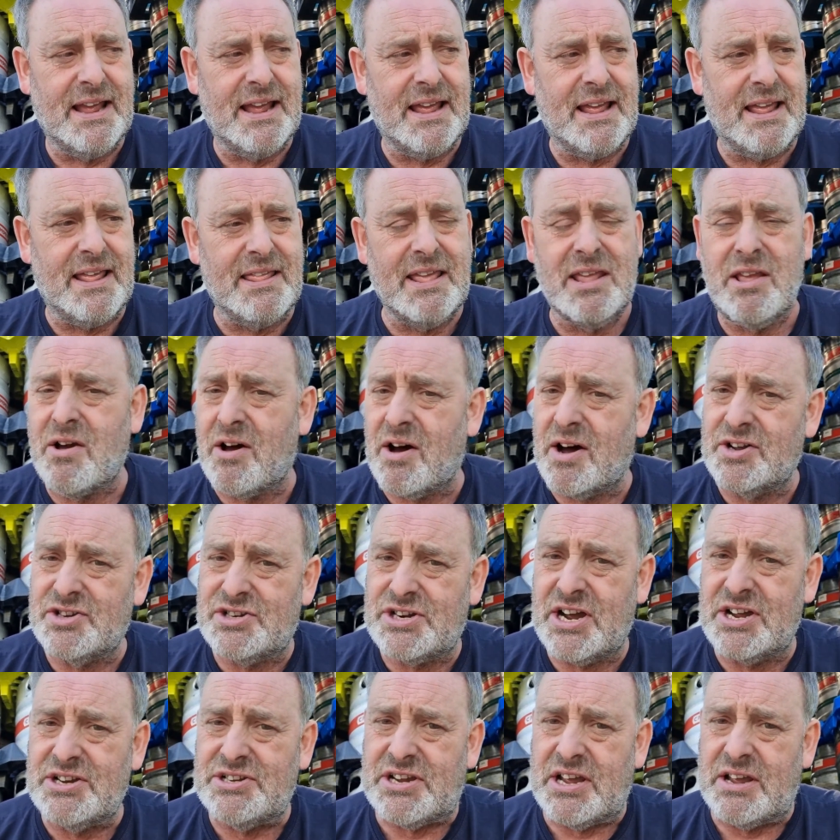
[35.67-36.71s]
then you can't
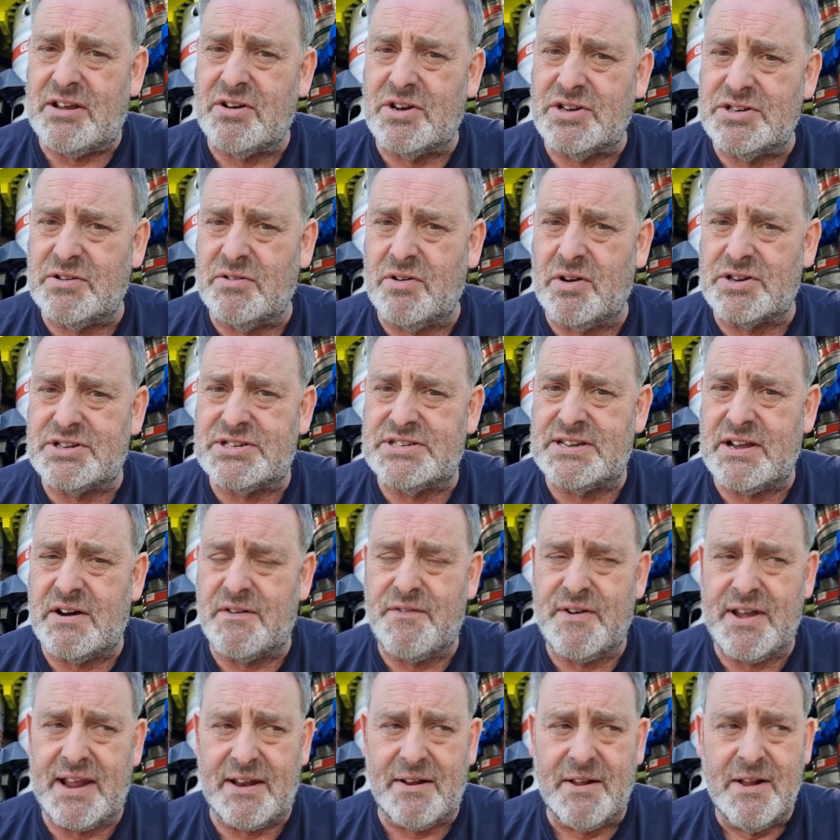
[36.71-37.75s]
change it because you locked yourself
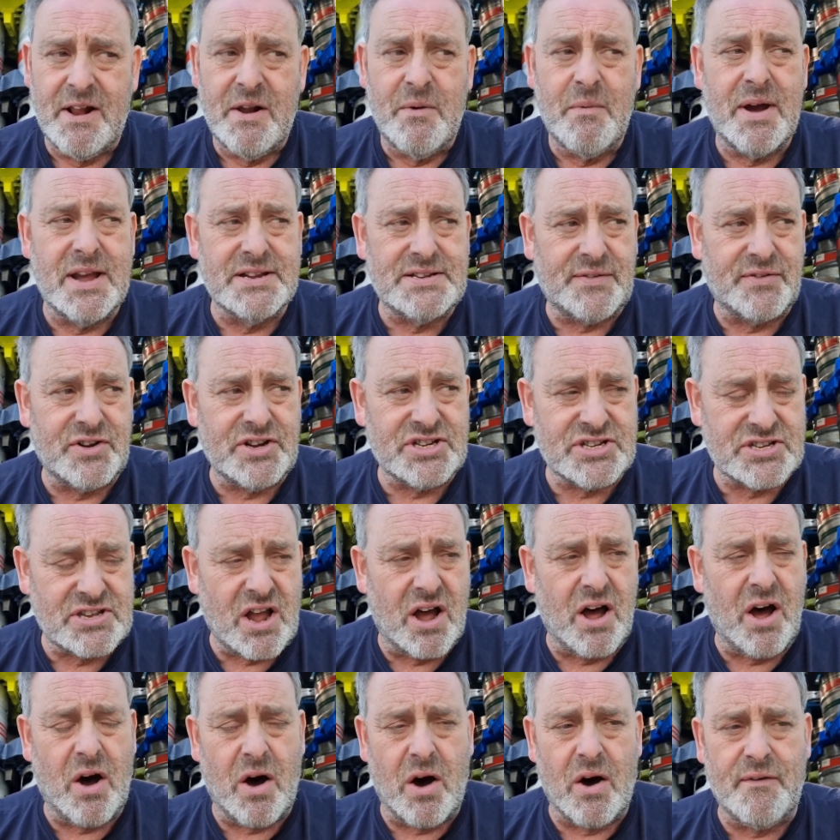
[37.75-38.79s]
in. Whereas if you
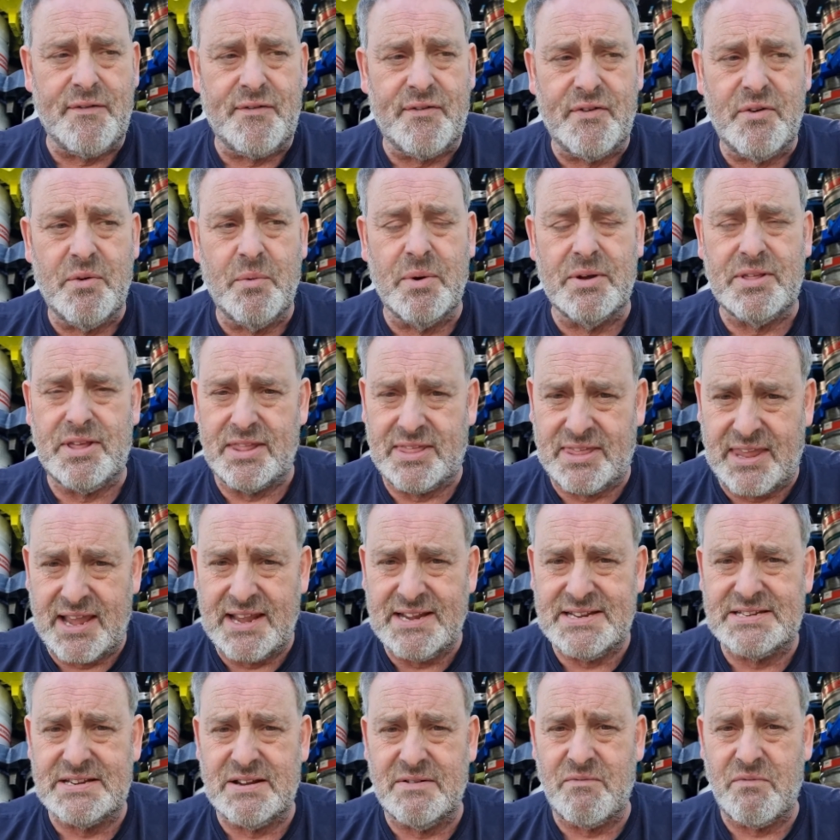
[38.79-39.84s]
start off with a
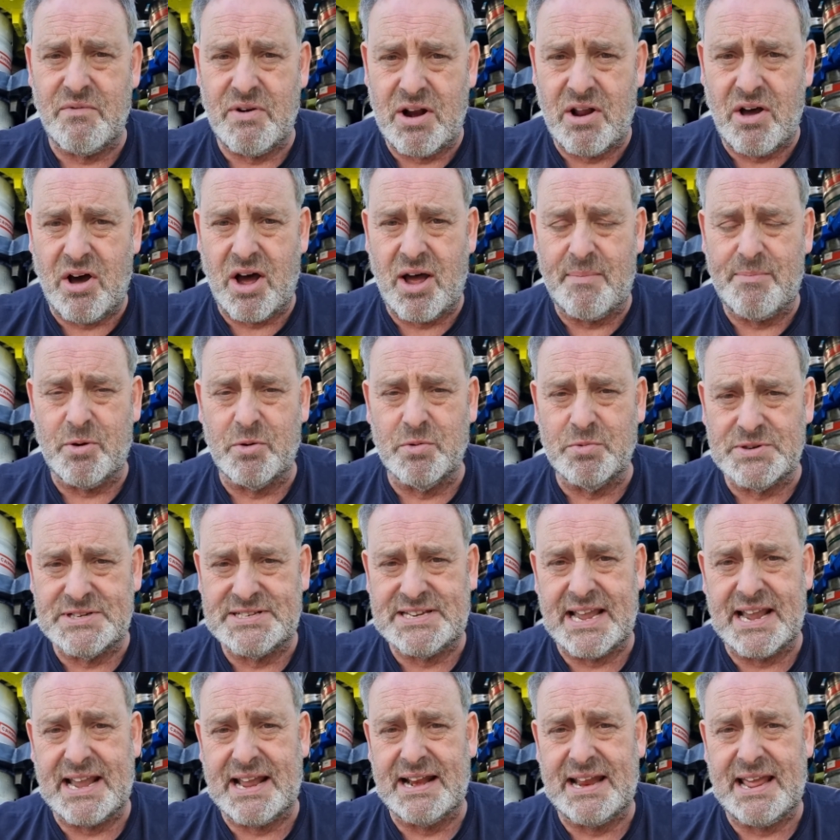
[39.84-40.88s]
decent, reliable
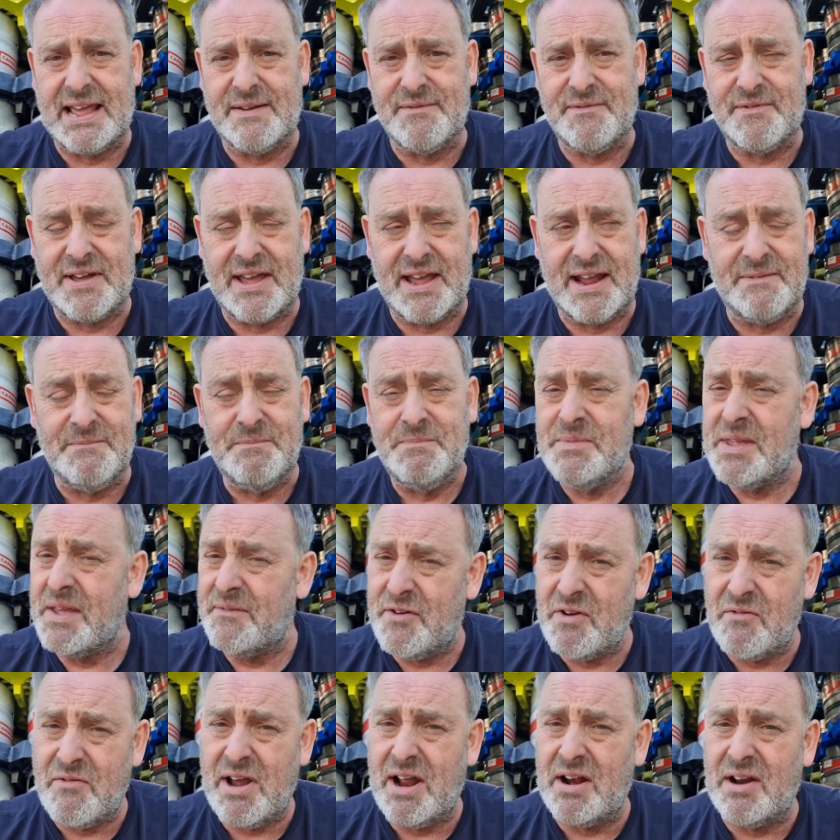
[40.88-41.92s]
second-hand van, if
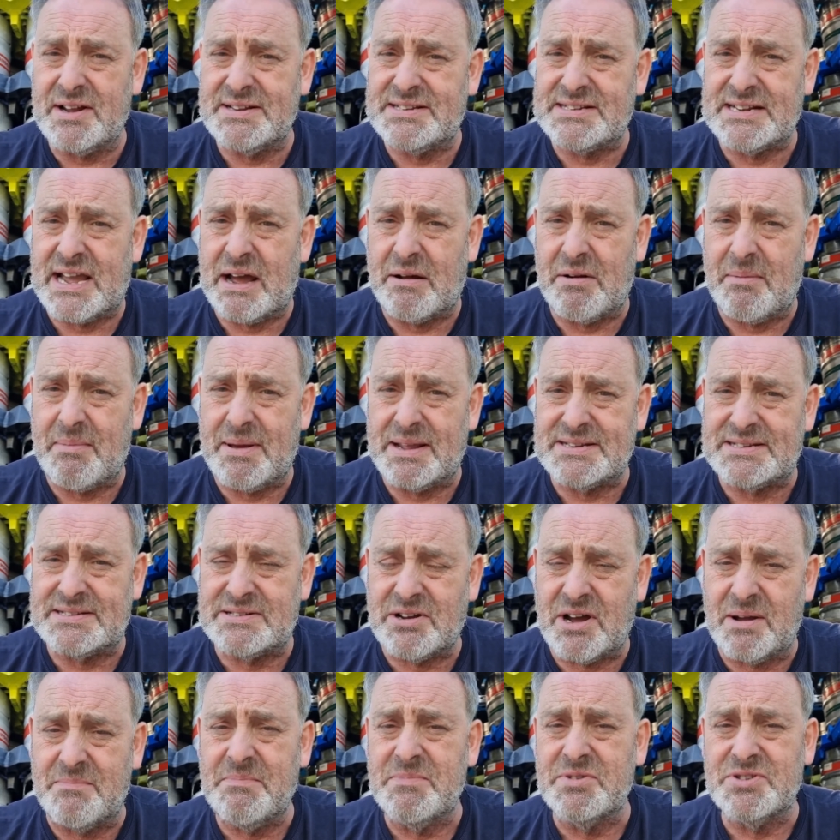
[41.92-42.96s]
you realise in a couple of months'
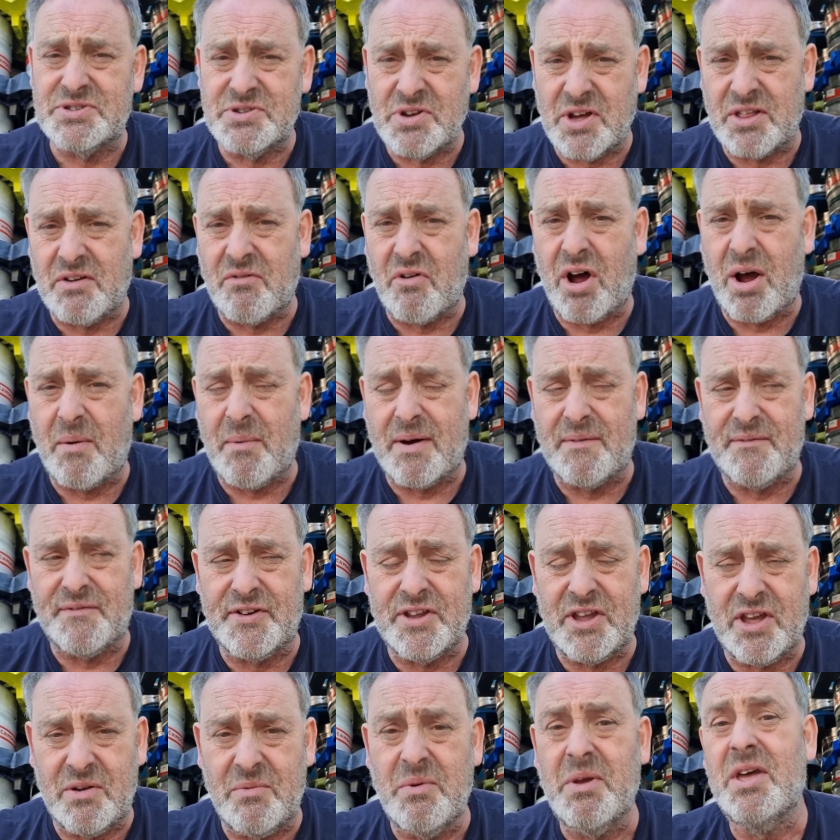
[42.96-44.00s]
time it's not the right one for
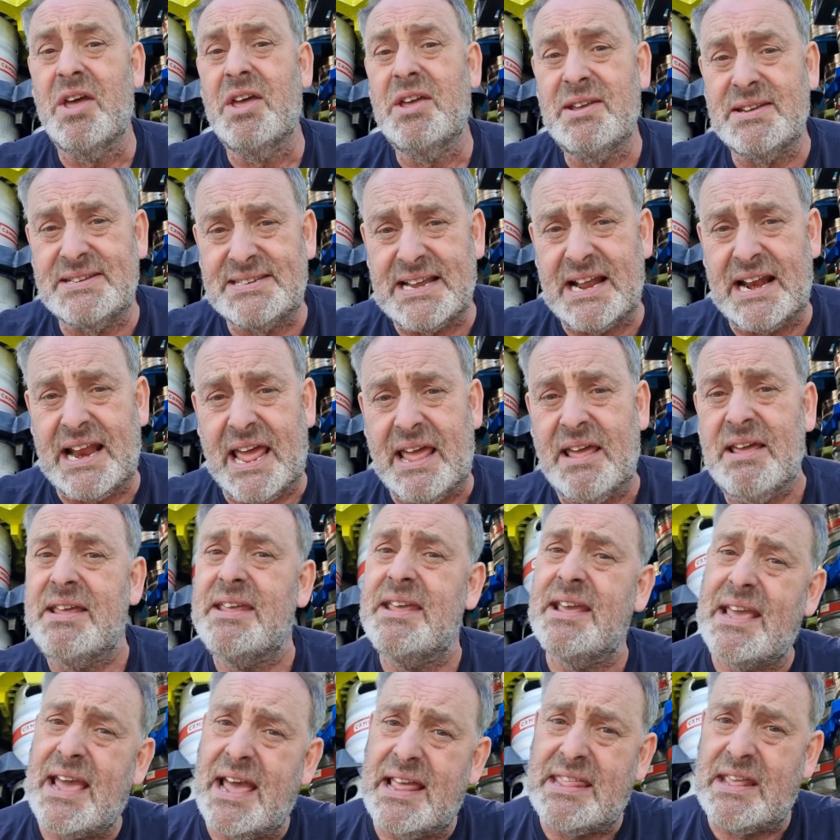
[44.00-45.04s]
you, you sell it,
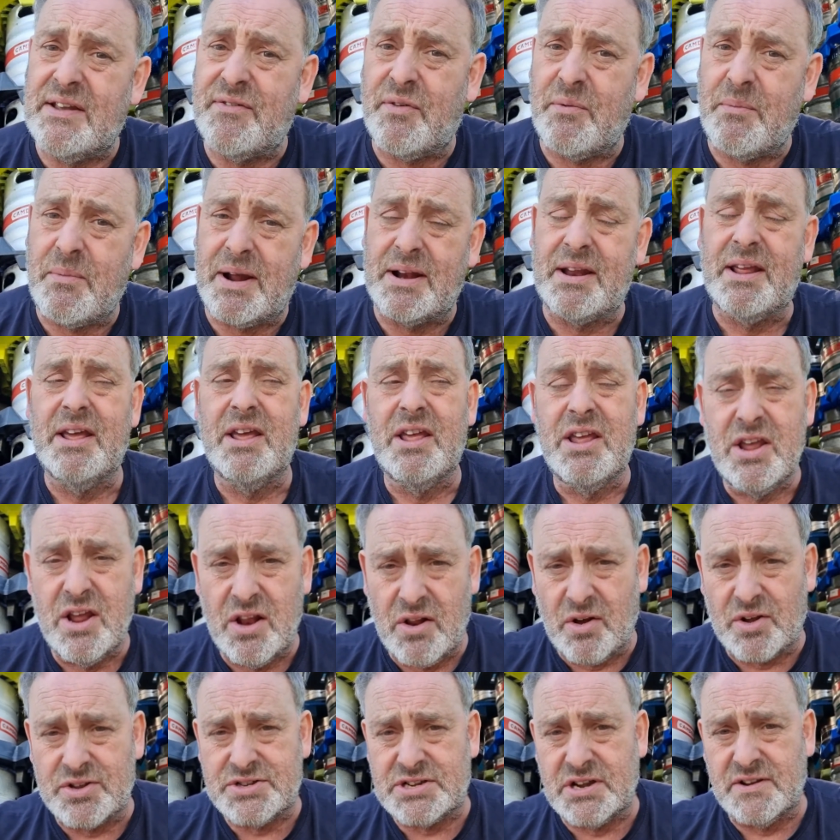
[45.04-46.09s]
you get a different one. You're
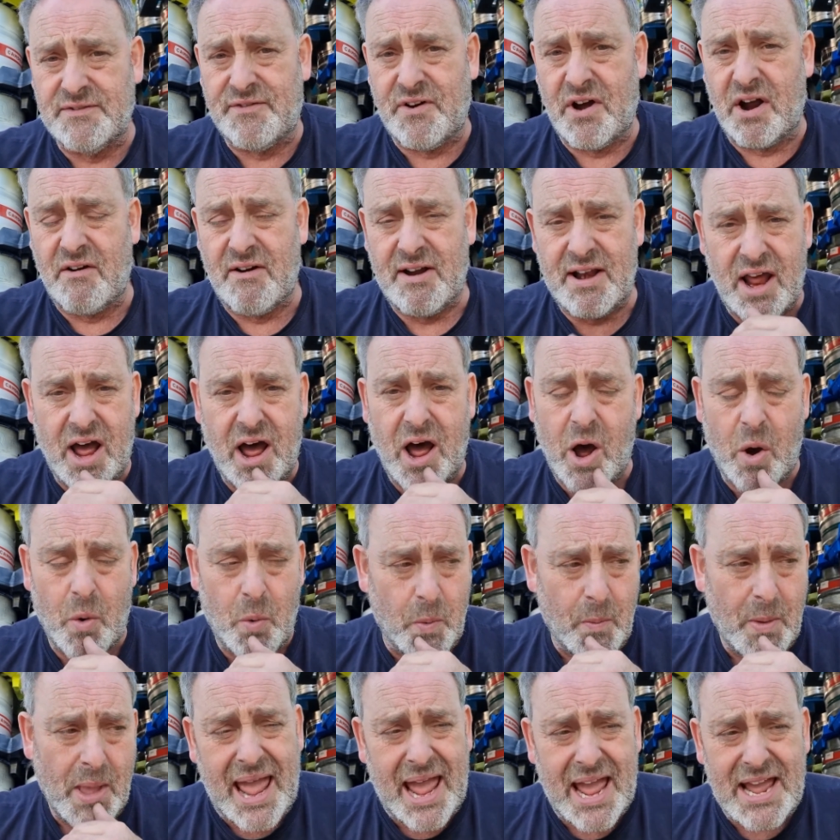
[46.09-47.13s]
not too far in the hole.
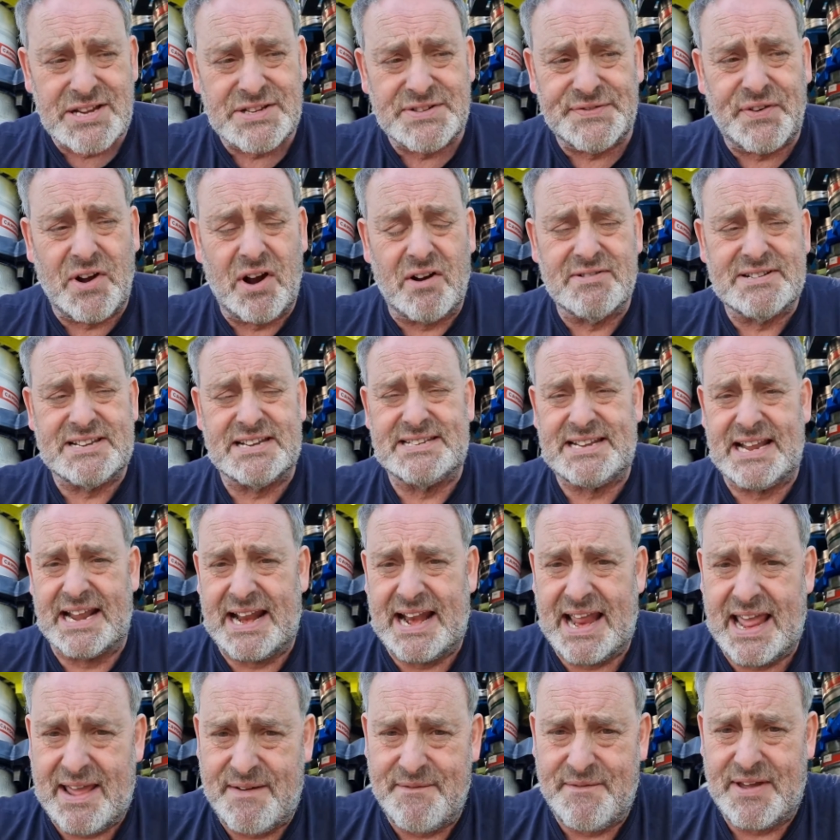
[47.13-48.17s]
As far as a
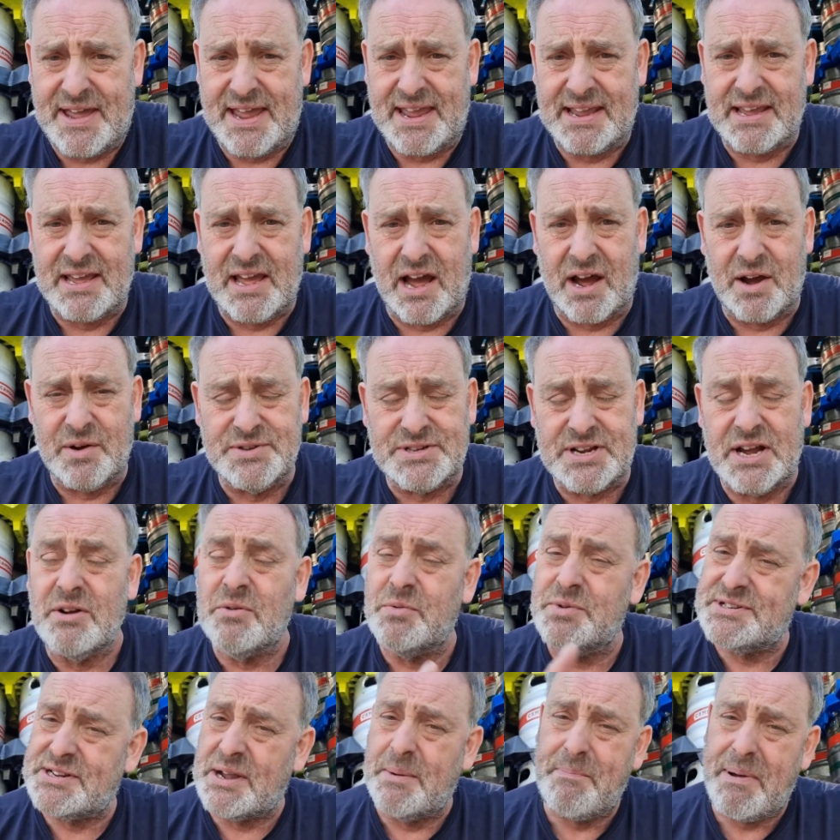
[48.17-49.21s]
second-hand van goes, and
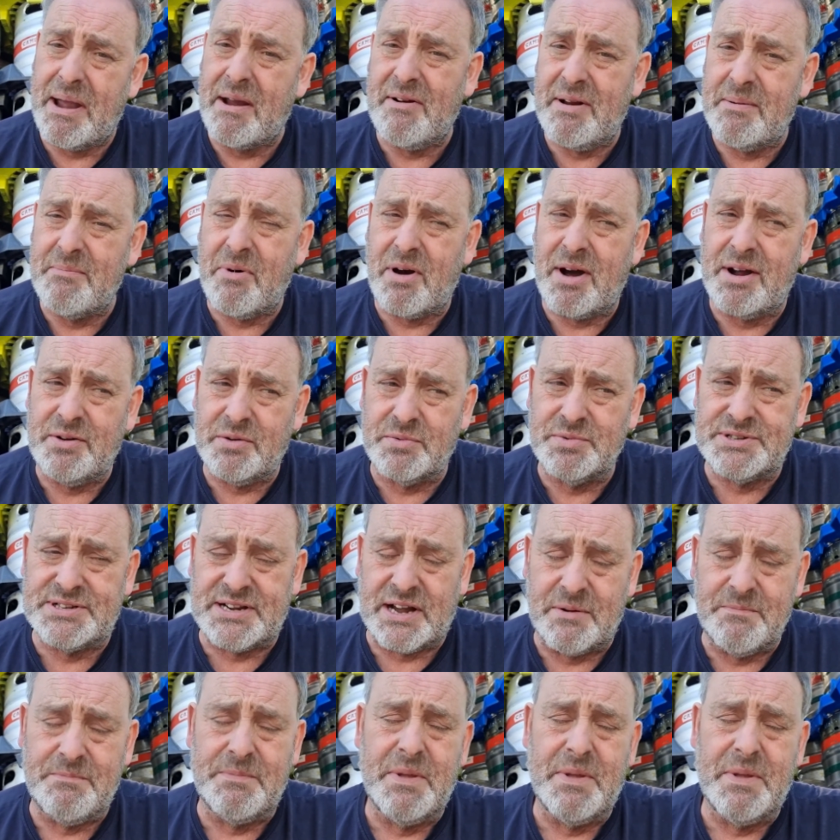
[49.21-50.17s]
also bearing in mind also